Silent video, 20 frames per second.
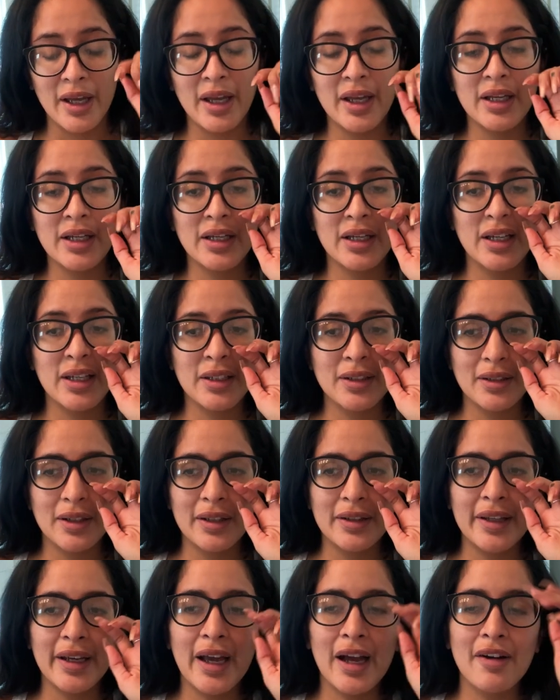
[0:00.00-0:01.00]
And
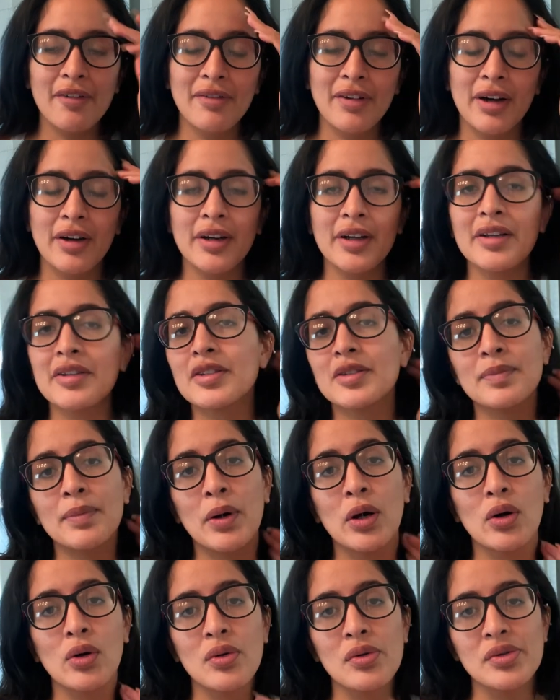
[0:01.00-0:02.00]
they have various
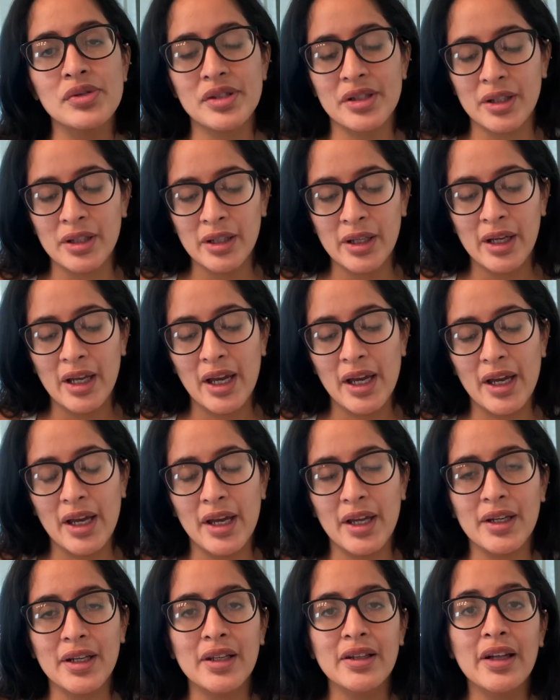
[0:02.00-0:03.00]
modes,
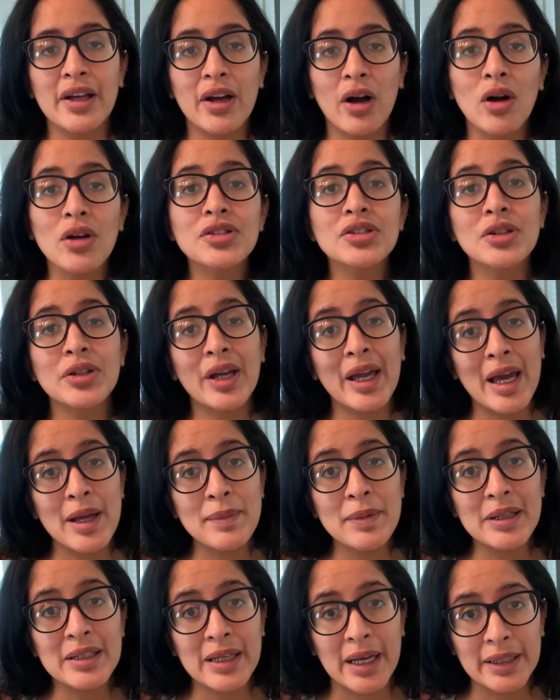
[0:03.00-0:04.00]
and they also can
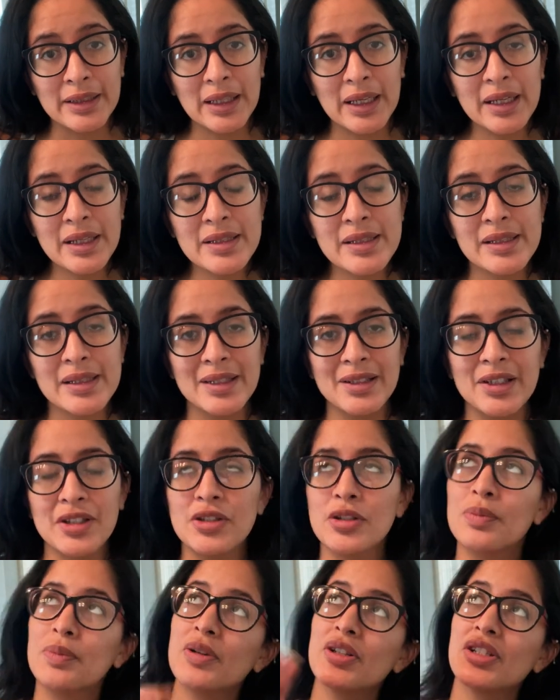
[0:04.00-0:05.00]
be night lights, and they
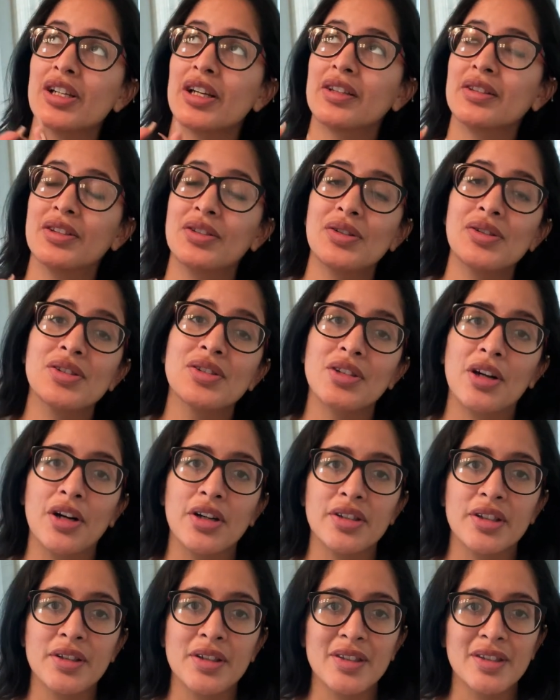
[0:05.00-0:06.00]
do project little
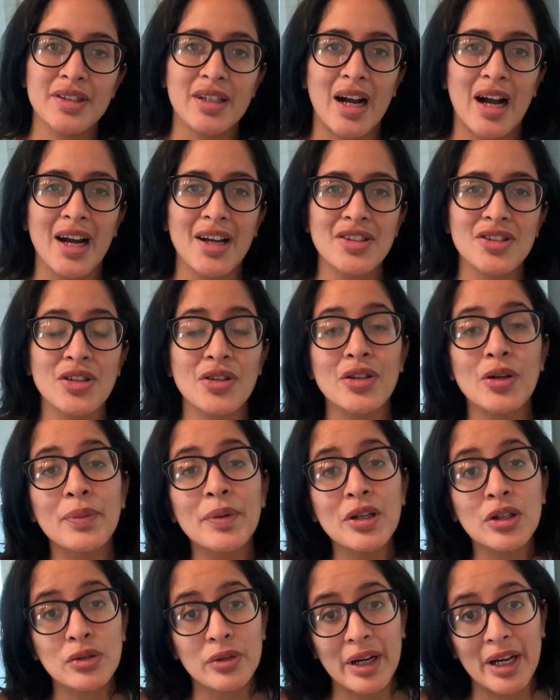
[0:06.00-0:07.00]
stars in the sky, so they'll
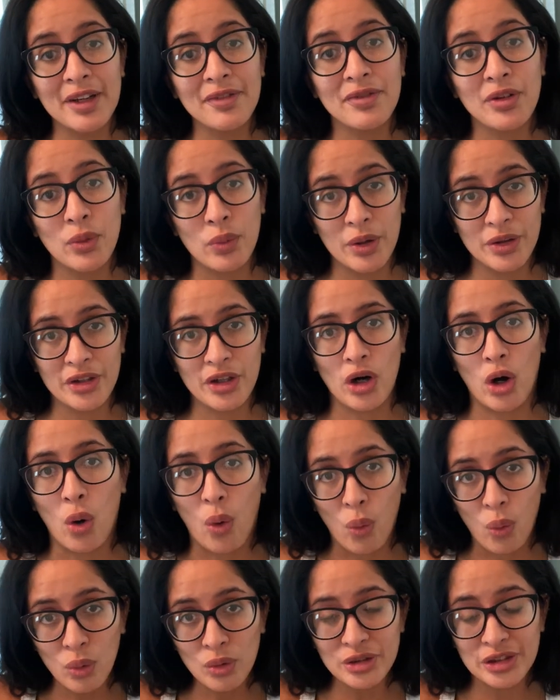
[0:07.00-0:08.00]
be great for when they're
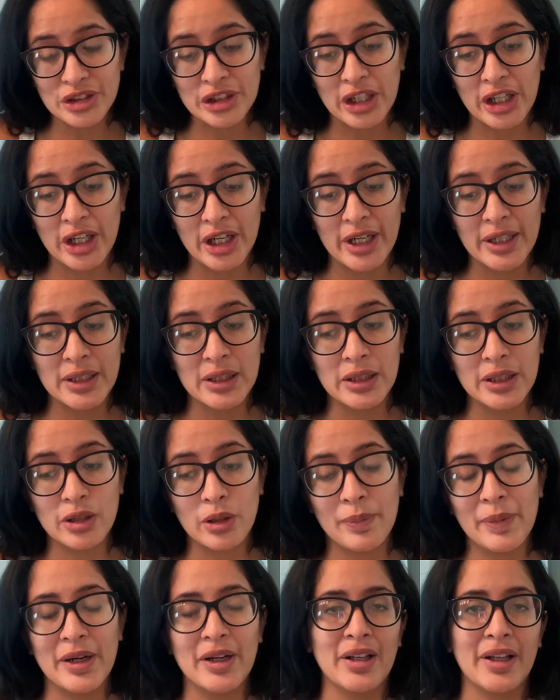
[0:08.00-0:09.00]
older and a
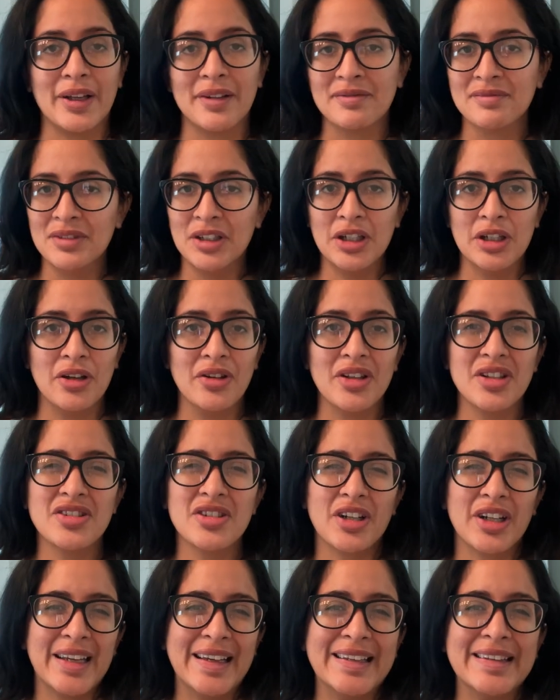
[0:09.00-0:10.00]
little bit like, you know, they
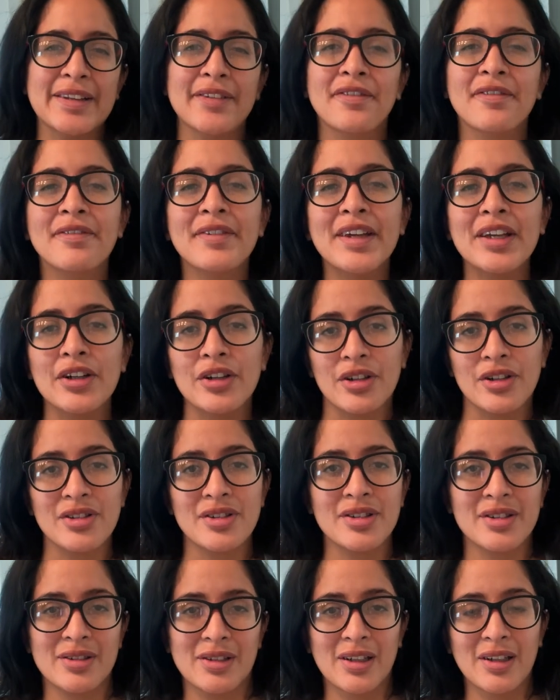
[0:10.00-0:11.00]
start getting the
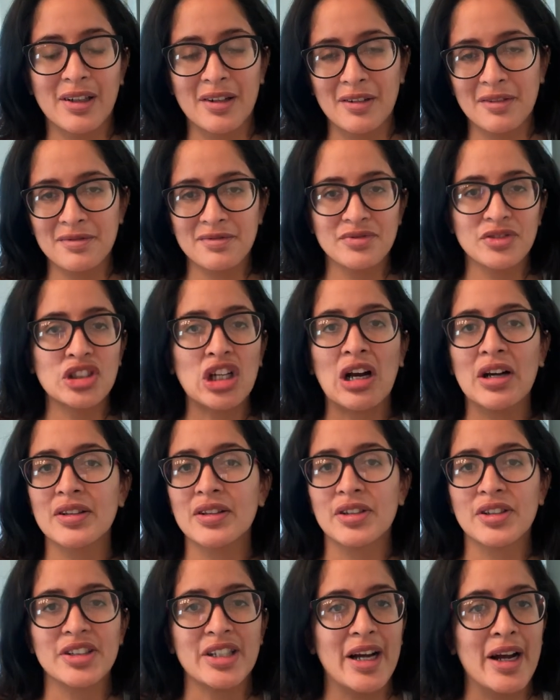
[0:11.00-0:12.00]
fears of
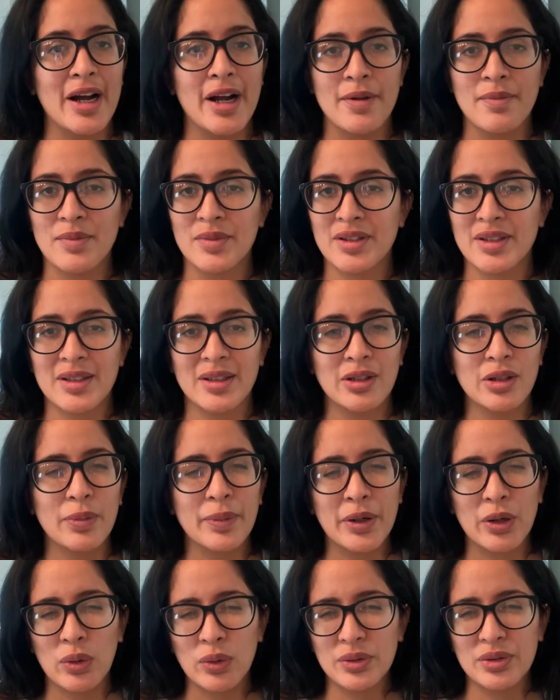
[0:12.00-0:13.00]
toddler times, a little
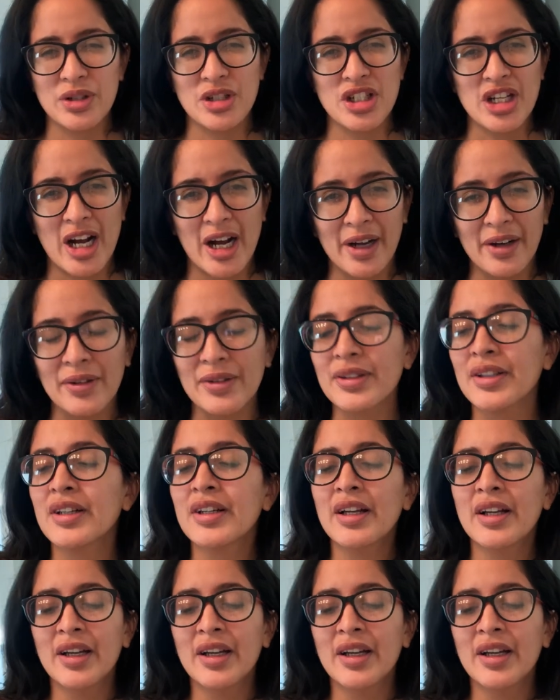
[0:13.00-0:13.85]
bit older child.